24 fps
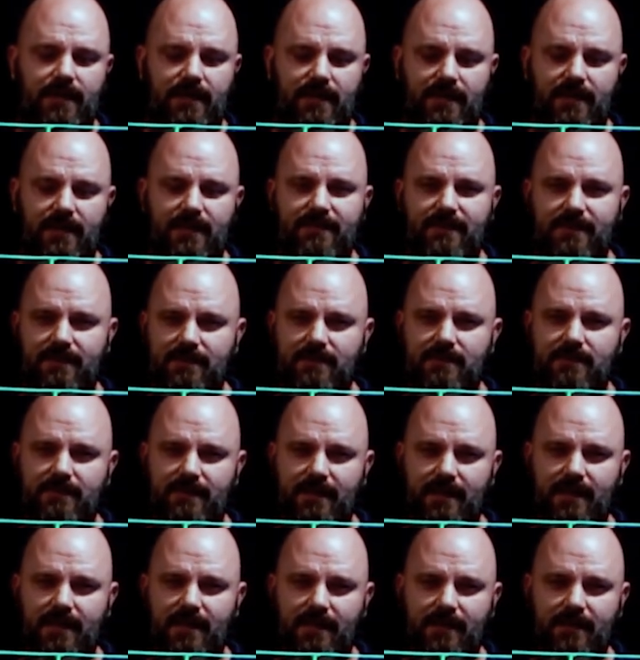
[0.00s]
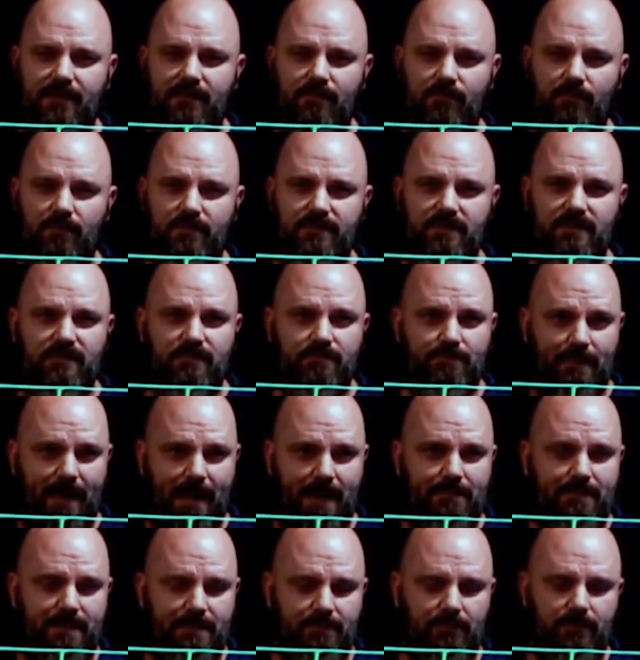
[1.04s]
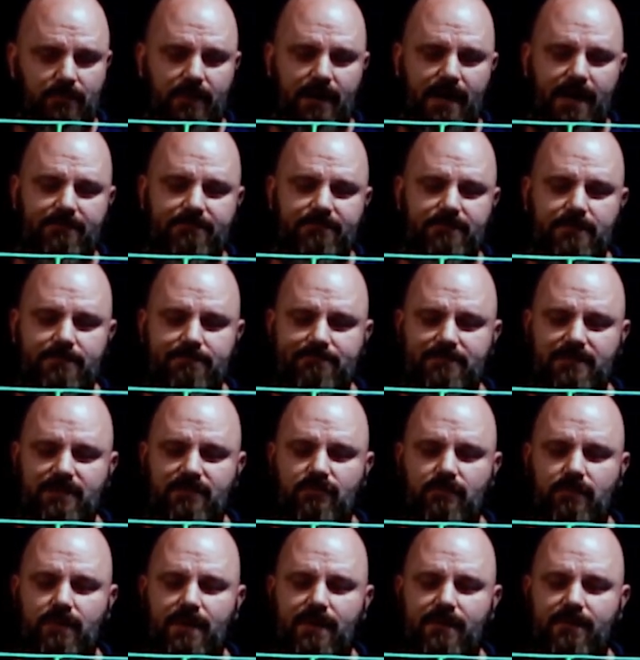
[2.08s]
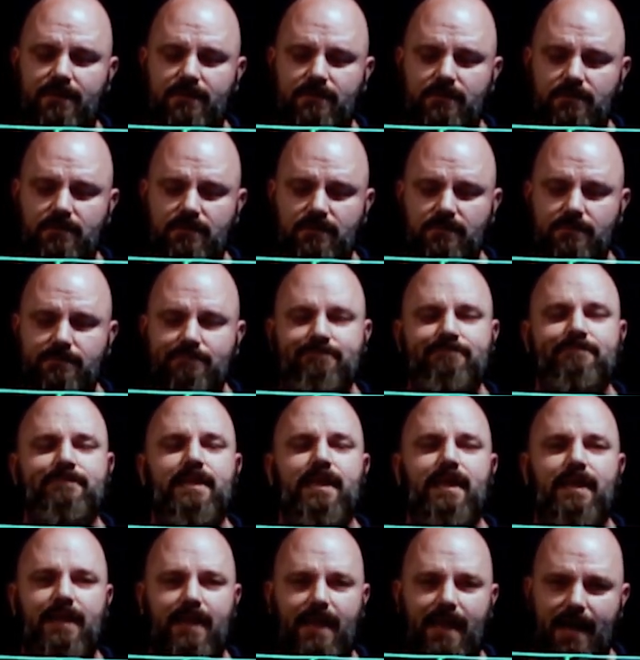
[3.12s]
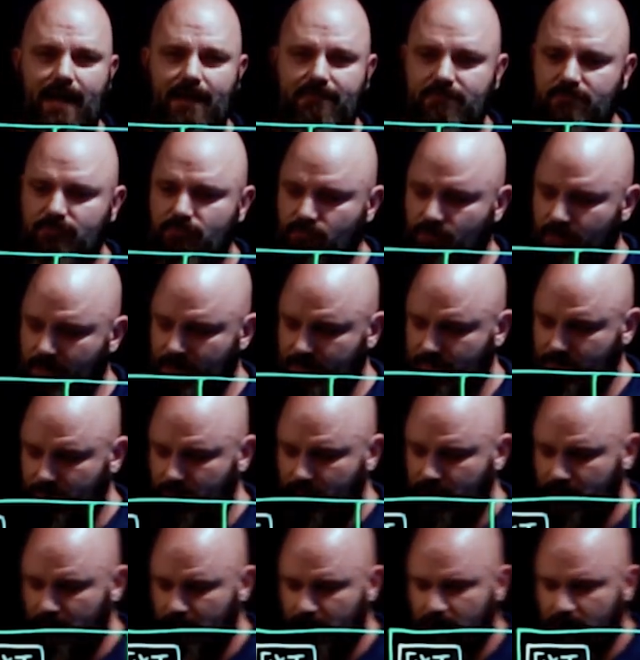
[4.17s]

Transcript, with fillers: And at the end of the day, what these bad people are after, these threat actors, Active Directory.